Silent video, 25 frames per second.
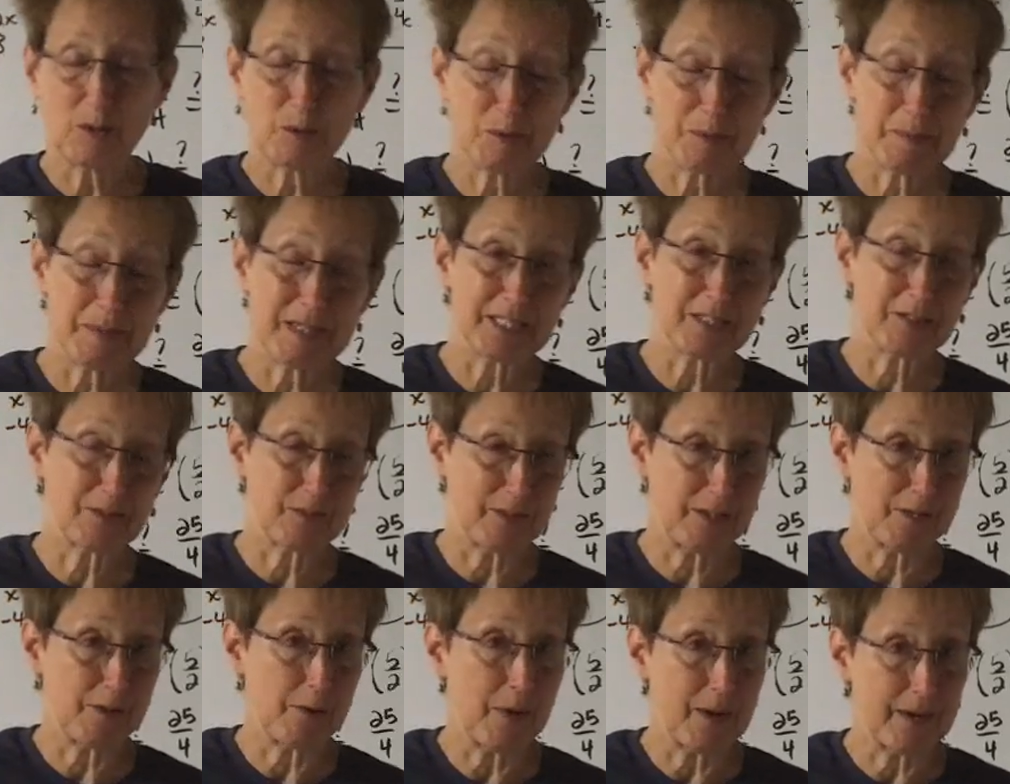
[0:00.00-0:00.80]
I would make sure
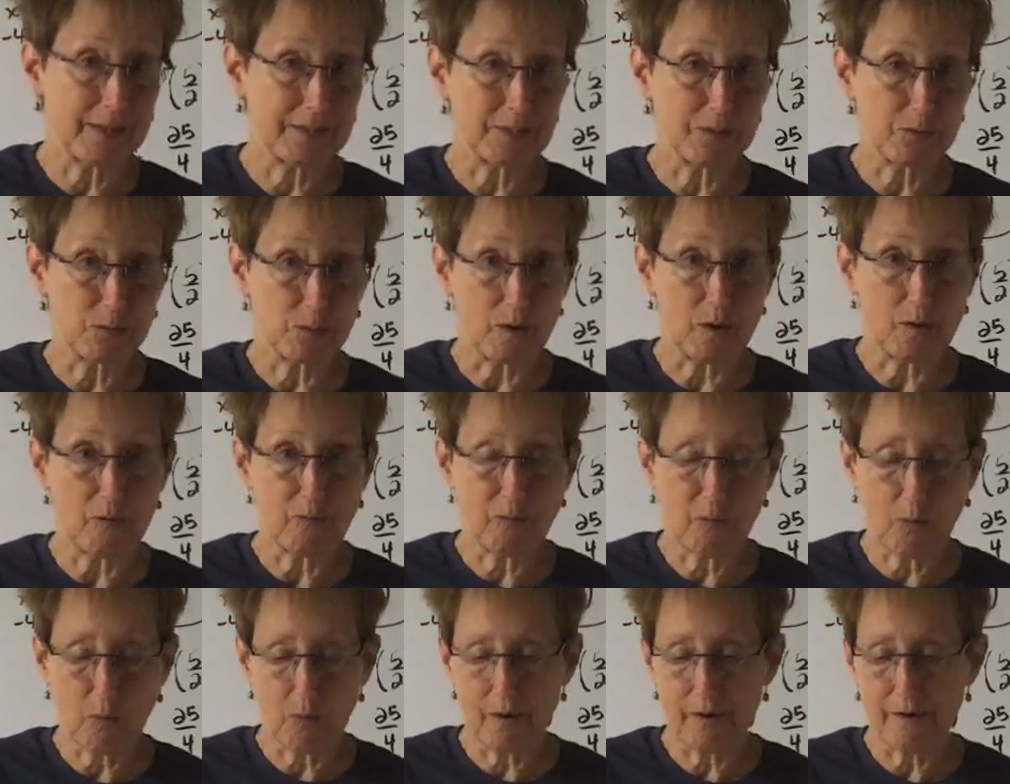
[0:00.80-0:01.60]
I know how to do all
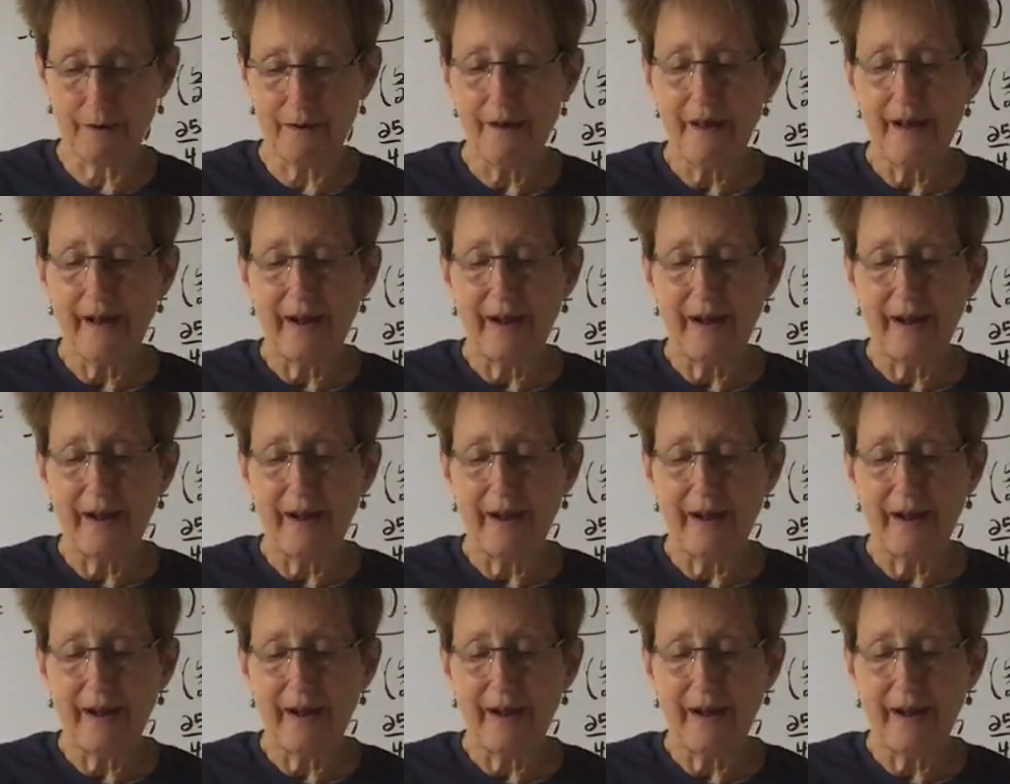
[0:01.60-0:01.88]
4.